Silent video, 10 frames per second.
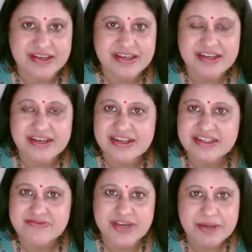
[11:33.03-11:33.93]
Here
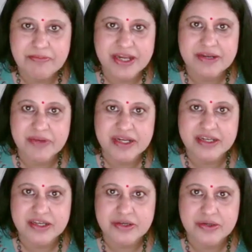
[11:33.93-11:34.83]
it's very
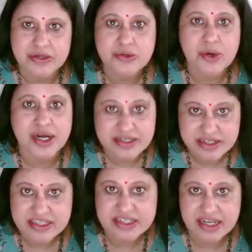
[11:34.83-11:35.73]
pragmatic. You
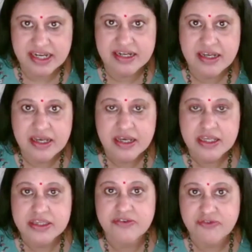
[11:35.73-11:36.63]
understand
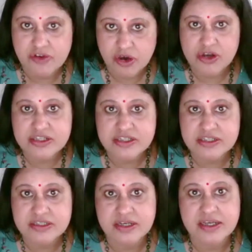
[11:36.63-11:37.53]
the
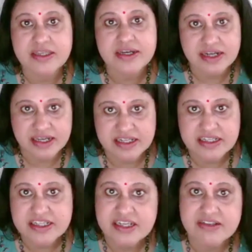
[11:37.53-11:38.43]
flaws in the
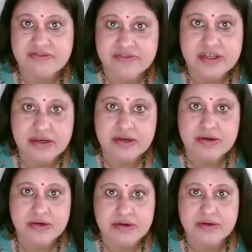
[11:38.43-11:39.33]
clientele
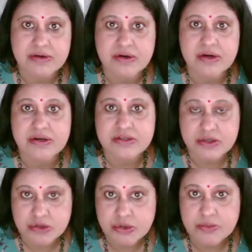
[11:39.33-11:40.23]
or the
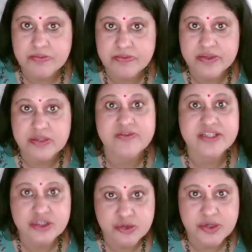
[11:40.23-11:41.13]
group with
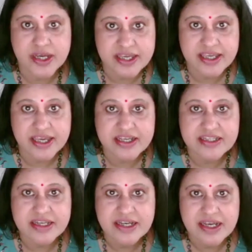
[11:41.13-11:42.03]
which you
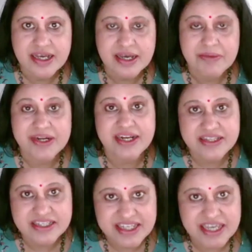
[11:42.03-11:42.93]
engage, but at
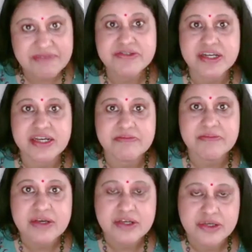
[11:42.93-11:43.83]
the same time,
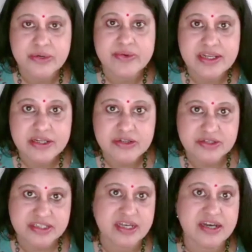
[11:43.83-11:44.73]
you're willing to
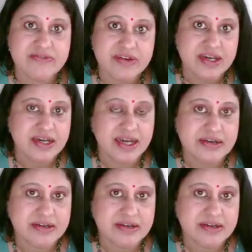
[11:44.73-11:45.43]
serve and